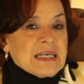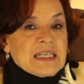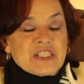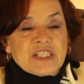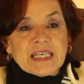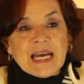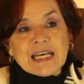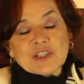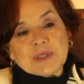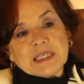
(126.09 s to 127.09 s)
She
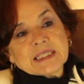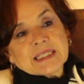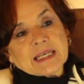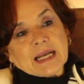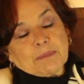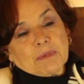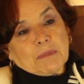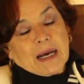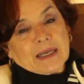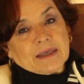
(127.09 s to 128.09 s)
actually set up
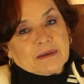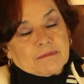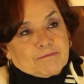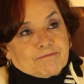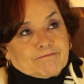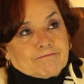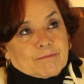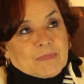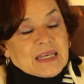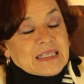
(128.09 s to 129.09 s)
my
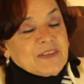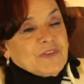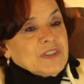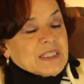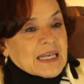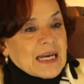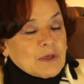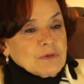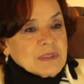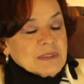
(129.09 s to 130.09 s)
different
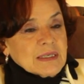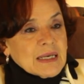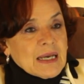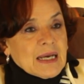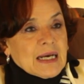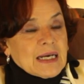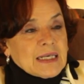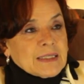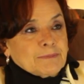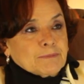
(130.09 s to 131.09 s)
accounts.
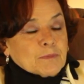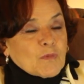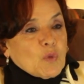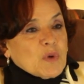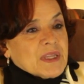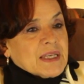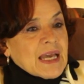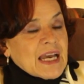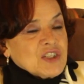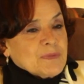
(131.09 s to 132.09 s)
With
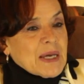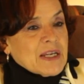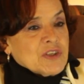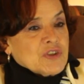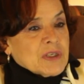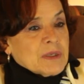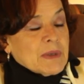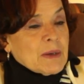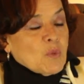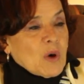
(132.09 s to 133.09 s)
Cash Manager and
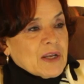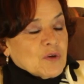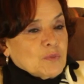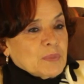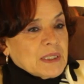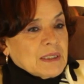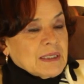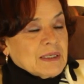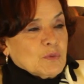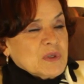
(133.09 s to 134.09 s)
MYOB,
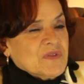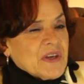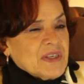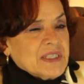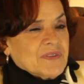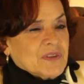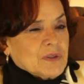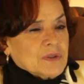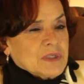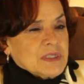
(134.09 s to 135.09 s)
it was very
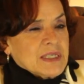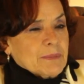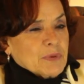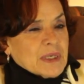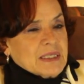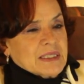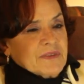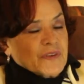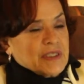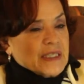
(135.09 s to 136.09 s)
difficult to separate
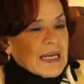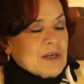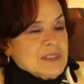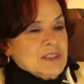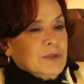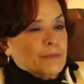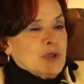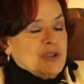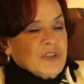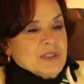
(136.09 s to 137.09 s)
different accounts and to
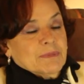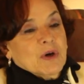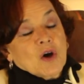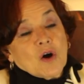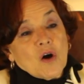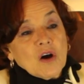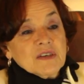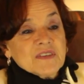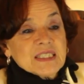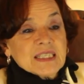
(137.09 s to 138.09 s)
merge them. All of
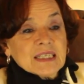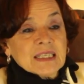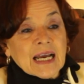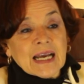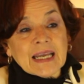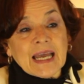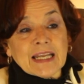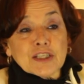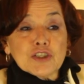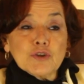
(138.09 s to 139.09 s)
a sudden, I
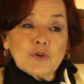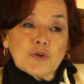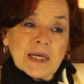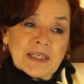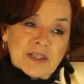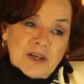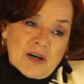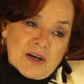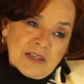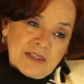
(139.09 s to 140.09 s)
had 2 credit
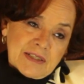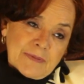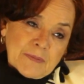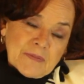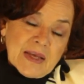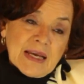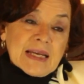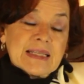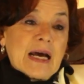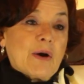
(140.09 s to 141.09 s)
cards.
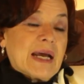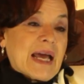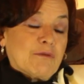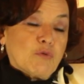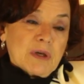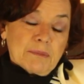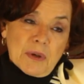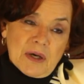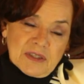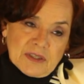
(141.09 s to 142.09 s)
Now I have 1
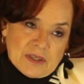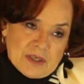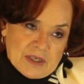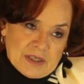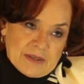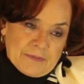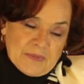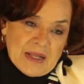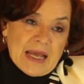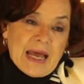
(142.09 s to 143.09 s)
barter card,
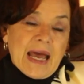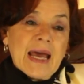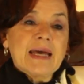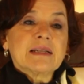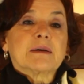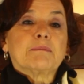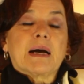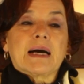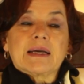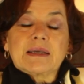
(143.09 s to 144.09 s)
and
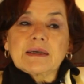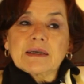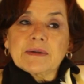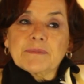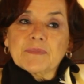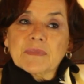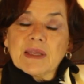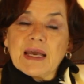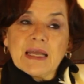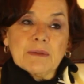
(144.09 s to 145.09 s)
my
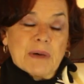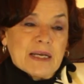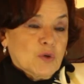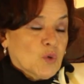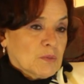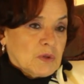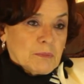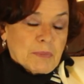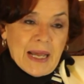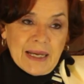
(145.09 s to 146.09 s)
normal
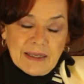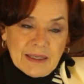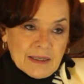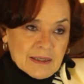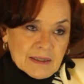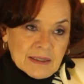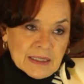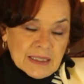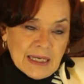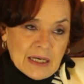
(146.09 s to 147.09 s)
banking
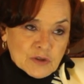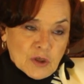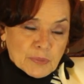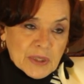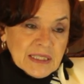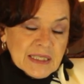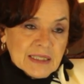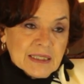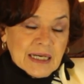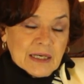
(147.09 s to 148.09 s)
account, operating
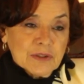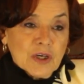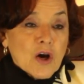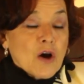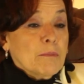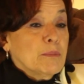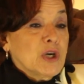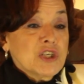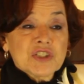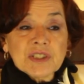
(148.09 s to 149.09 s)
account,
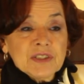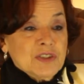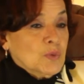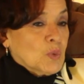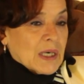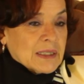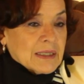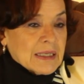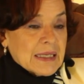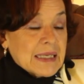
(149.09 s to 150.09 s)
merged into one.
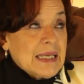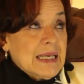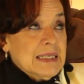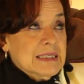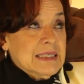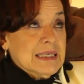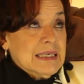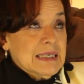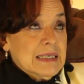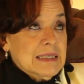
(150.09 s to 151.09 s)
Easy,
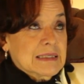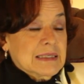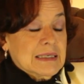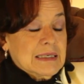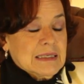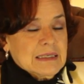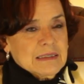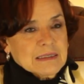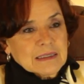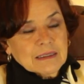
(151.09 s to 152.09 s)
easy,
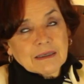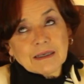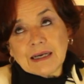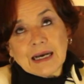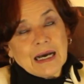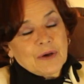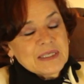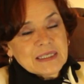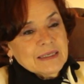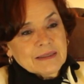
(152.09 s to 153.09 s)
easy. How
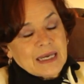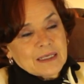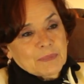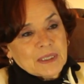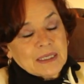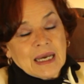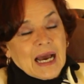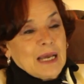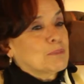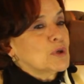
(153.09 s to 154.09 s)
easy can that be?
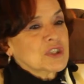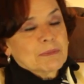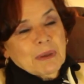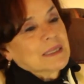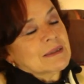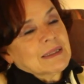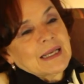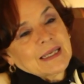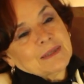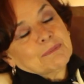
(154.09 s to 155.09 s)
I push a button and I
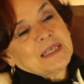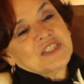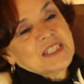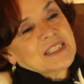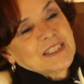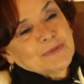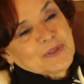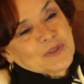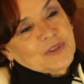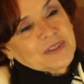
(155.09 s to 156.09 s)
get my GST
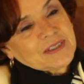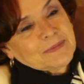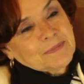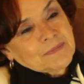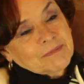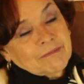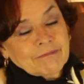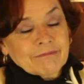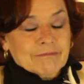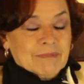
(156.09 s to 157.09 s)
results.
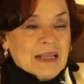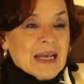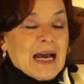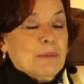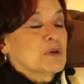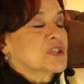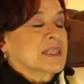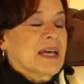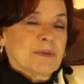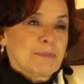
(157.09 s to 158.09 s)
I push
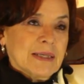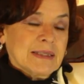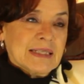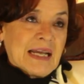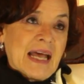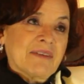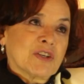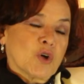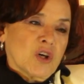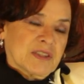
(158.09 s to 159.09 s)
another button and I have an
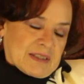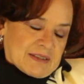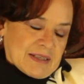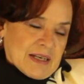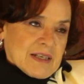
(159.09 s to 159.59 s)
audit.